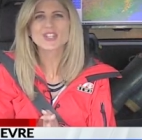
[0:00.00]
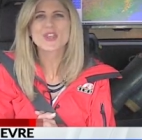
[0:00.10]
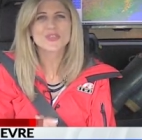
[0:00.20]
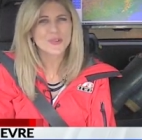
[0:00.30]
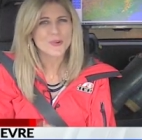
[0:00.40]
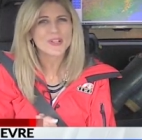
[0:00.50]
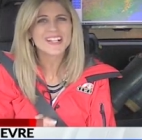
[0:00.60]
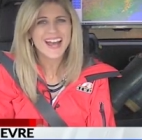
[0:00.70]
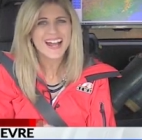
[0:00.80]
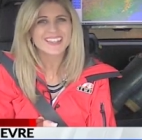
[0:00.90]
the
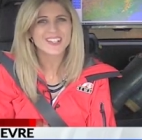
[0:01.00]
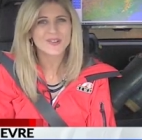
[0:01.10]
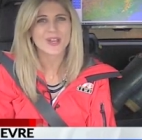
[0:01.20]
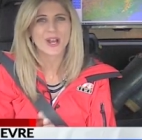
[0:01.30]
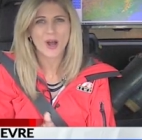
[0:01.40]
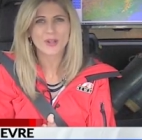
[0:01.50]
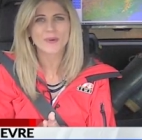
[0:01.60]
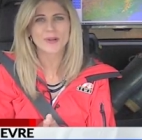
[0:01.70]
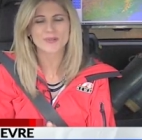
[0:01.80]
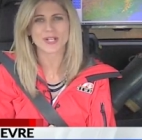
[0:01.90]
39th year that
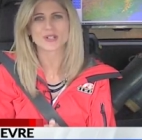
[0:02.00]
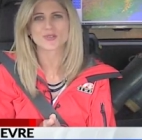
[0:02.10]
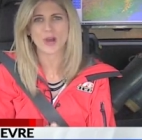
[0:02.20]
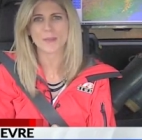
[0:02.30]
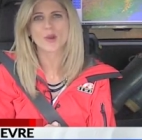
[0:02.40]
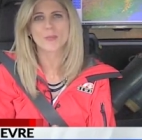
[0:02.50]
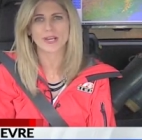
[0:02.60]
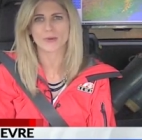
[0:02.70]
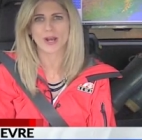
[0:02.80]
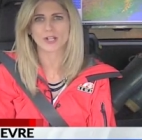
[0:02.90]
Colorado State's Tropical
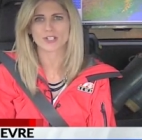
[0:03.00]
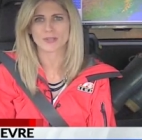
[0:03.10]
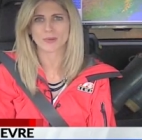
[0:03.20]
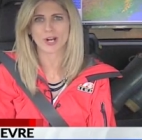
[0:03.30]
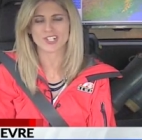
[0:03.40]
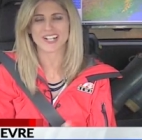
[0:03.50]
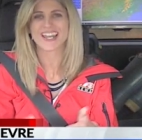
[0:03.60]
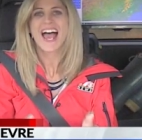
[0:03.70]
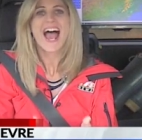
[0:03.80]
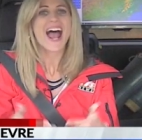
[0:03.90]
Meteorology Project
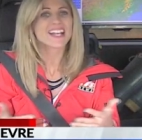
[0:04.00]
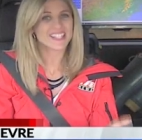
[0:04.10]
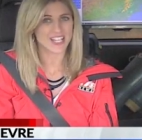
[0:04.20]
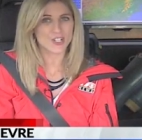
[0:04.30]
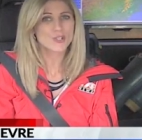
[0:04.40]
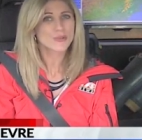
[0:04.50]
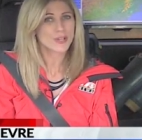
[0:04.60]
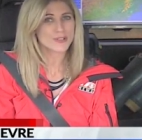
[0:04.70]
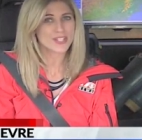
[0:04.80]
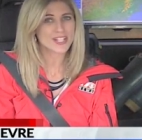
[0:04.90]
has issued
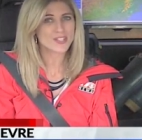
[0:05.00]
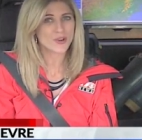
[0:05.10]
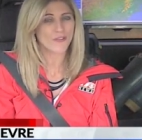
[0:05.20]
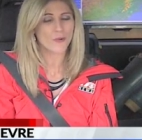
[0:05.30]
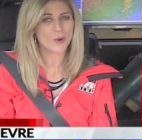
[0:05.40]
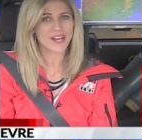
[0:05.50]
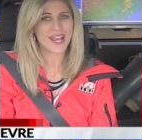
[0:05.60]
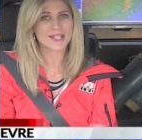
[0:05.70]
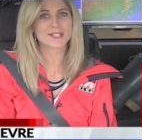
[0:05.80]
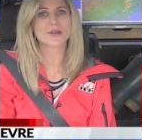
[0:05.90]
their seasonal
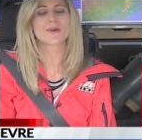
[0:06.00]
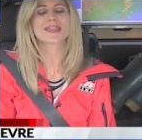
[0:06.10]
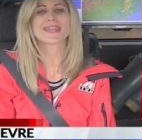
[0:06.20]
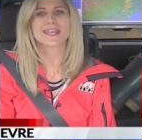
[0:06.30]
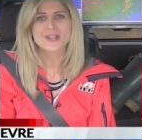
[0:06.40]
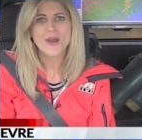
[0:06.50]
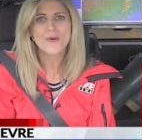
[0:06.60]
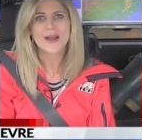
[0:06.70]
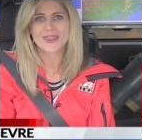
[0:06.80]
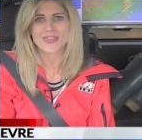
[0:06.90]
forecast, so they
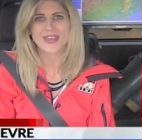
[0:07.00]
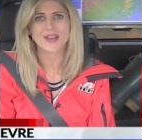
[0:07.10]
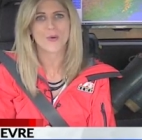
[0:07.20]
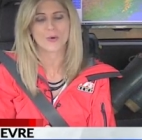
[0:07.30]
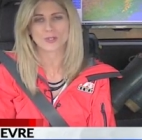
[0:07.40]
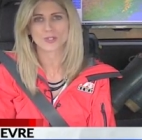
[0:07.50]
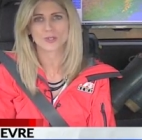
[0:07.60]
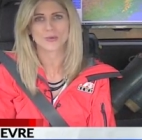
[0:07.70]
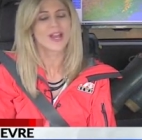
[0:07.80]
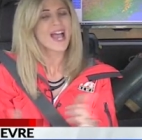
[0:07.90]
know a thing or
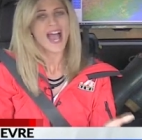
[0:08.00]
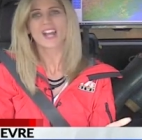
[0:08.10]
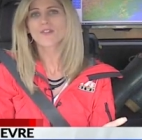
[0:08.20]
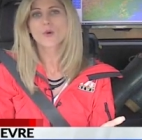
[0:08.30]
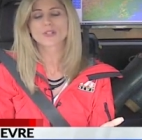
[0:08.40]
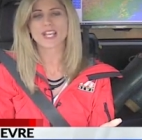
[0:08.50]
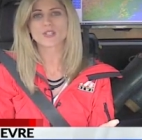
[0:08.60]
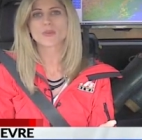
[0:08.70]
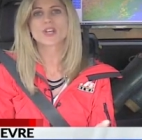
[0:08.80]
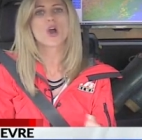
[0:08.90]
two. And of course,
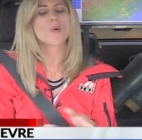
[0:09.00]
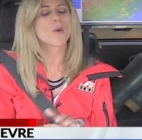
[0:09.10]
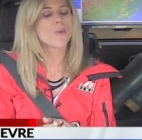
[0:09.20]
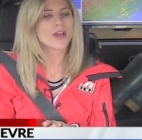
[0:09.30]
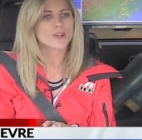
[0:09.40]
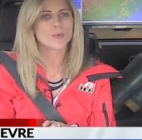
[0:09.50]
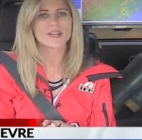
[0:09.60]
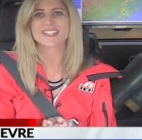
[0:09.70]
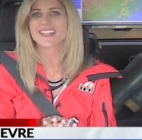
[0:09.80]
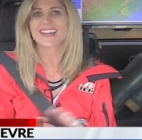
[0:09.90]
as we know, whether
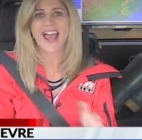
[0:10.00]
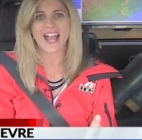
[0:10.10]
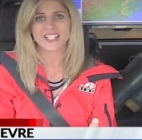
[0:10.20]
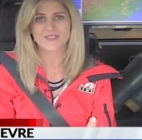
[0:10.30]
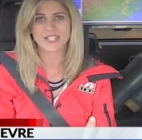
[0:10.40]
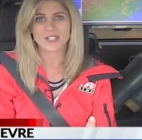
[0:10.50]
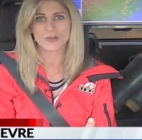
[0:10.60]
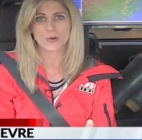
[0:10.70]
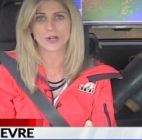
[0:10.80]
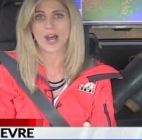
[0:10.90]
we see an active season
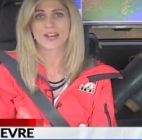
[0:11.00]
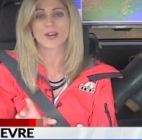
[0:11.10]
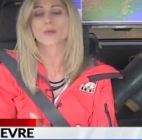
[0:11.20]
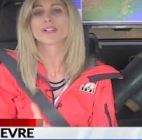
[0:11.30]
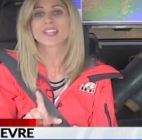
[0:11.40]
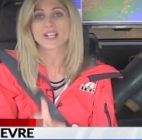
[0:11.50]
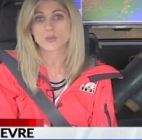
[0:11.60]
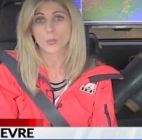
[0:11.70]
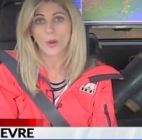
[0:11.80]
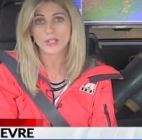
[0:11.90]
or not, it only takes
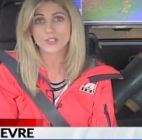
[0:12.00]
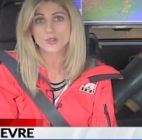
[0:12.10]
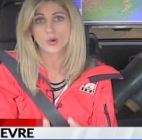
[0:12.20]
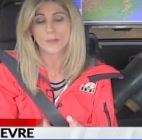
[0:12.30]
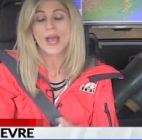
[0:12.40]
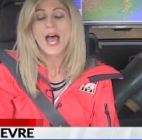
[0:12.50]
one storm